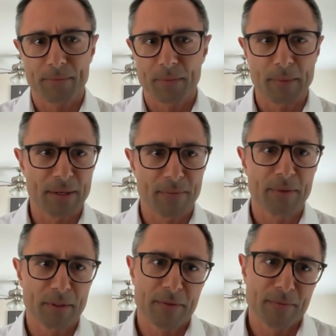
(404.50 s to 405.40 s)
be
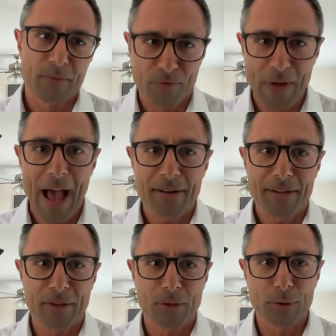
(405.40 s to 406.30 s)
fat,
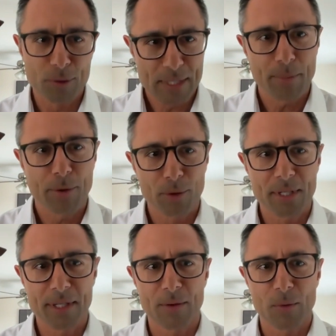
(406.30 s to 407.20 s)
and you lose that
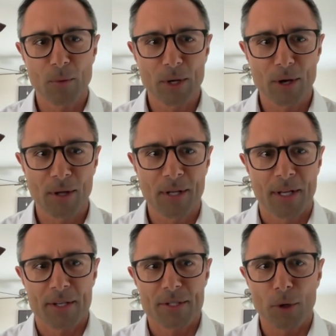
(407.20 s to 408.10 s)
protein, and what we call
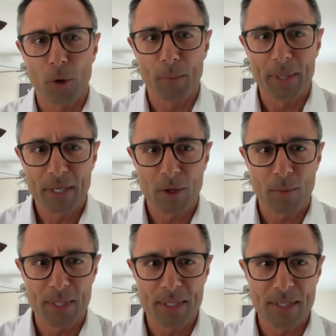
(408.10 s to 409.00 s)
sarcopenic
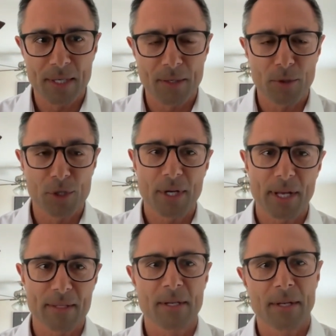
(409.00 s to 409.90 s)
obesity, which
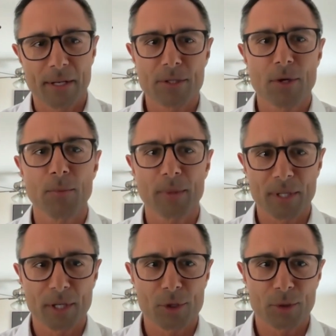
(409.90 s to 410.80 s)
has its own
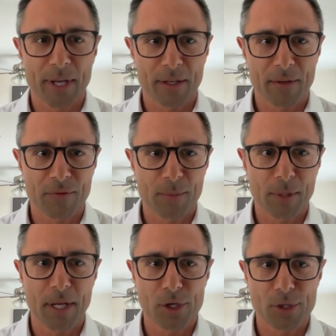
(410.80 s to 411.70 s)
potential negative
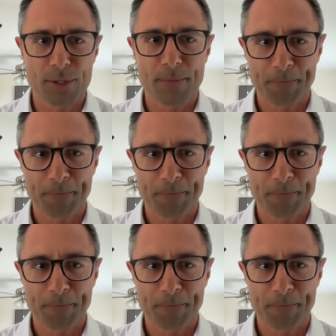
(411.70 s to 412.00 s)
implications.